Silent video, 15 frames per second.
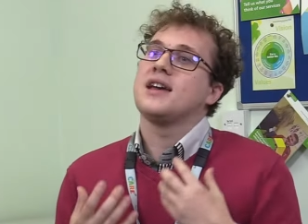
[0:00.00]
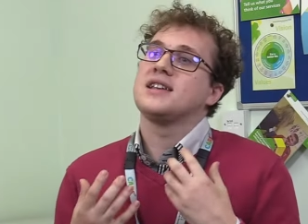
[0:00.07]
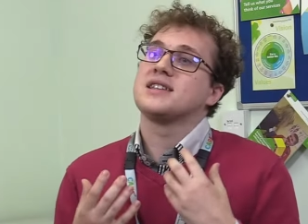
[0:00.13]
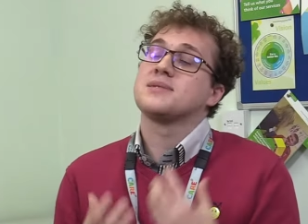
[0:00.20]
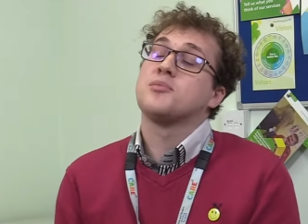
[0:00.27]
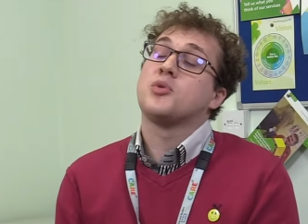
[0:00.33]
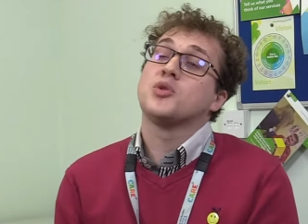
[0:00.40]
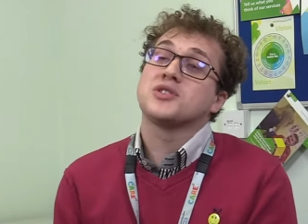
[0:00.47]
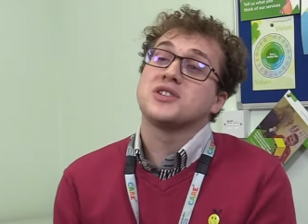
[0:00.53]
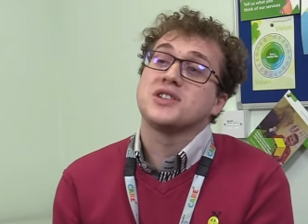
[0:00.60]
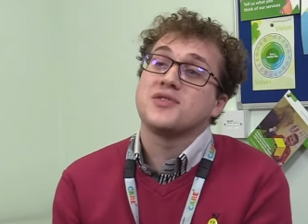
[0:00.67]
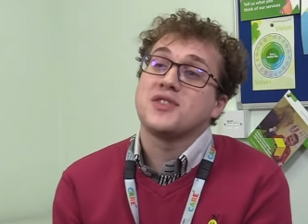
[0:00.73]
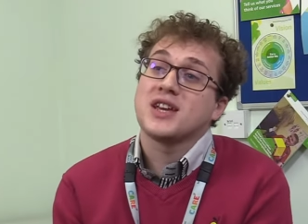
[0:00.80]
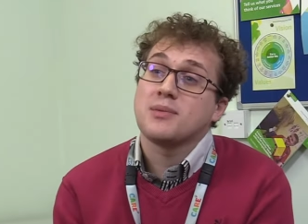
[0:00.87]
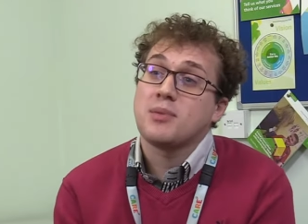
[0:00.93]
It's important
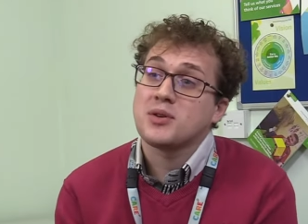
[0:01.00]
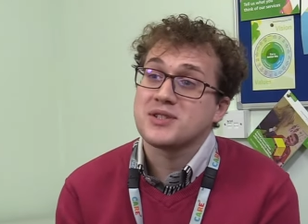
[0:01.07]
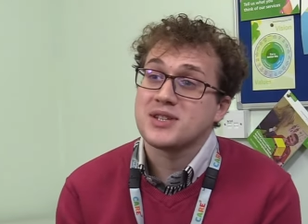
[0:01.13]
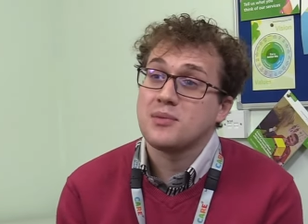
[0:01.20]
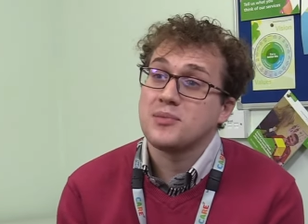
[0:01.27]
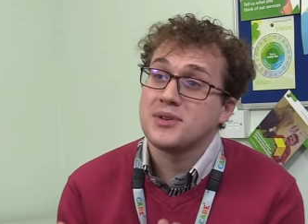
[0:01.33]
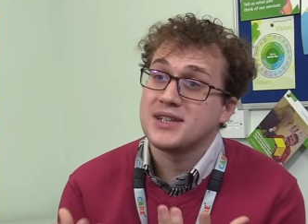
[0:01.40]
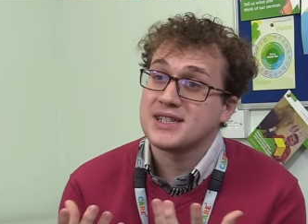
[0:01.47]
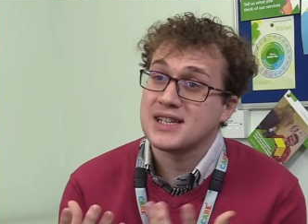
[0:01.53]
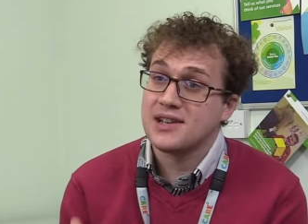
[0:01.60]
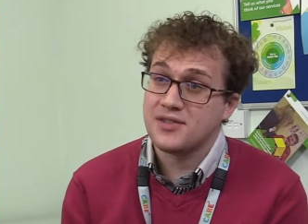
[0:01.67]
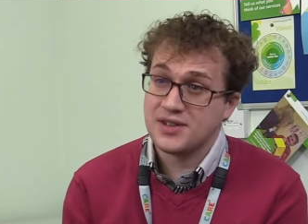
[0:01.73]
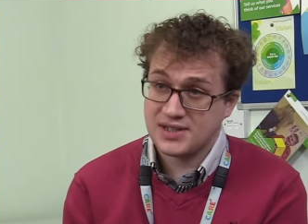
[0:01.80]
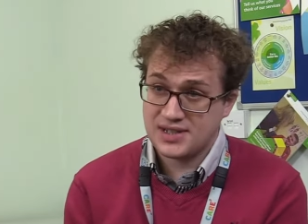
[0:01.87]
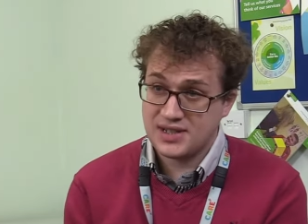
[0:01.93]
to think about somebody's
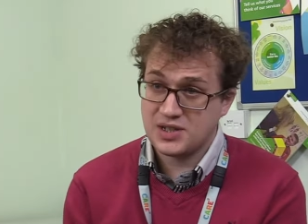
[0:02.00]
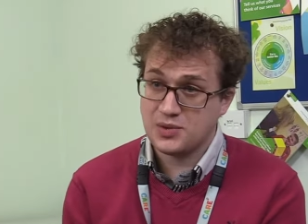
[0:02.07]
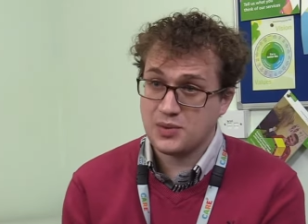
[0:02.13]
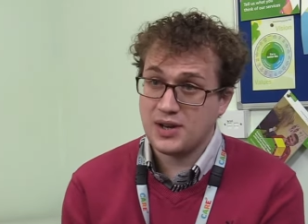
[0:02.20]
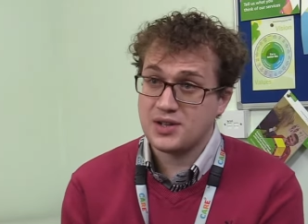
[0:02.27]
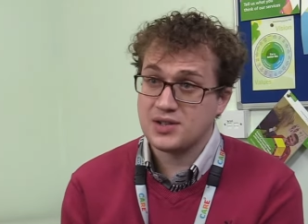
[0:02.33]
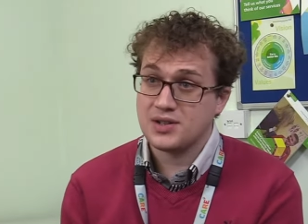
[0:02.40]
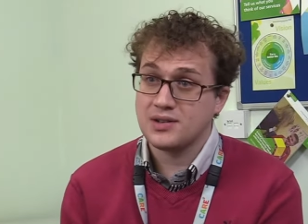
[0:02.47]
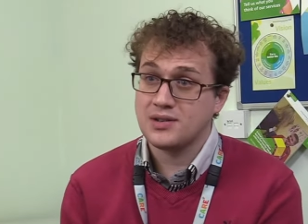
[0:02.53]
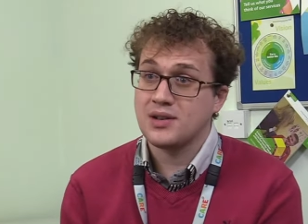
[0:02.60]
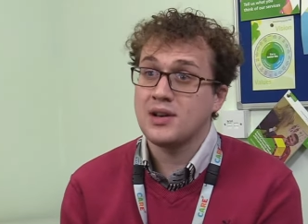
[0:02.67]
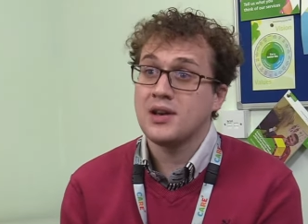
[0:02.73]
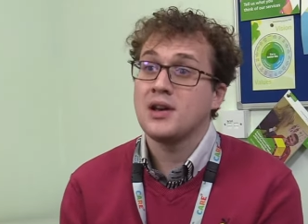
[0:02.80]
living situation.